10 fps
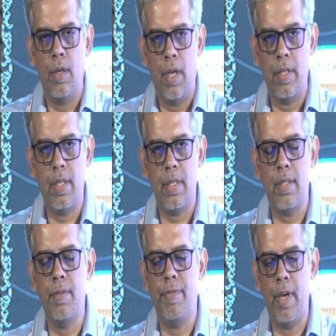assess
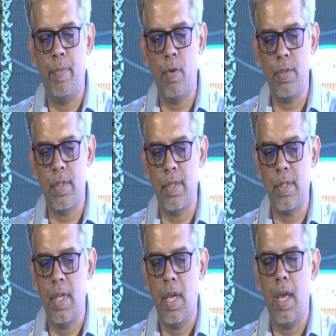the
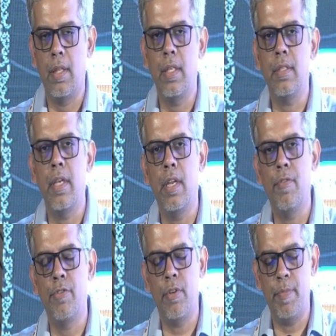fibrosis, and this
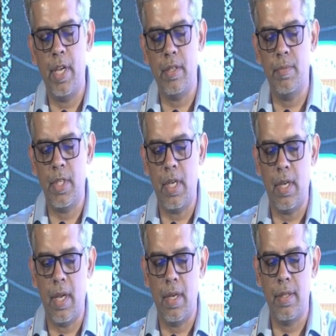individual patient
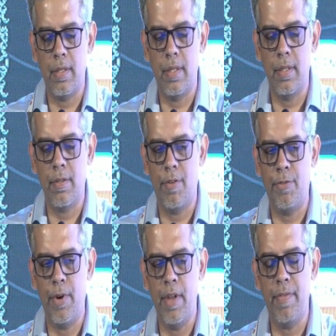meta-analysis of
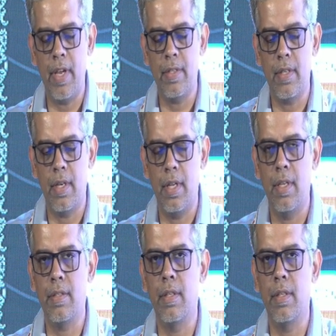25 studies,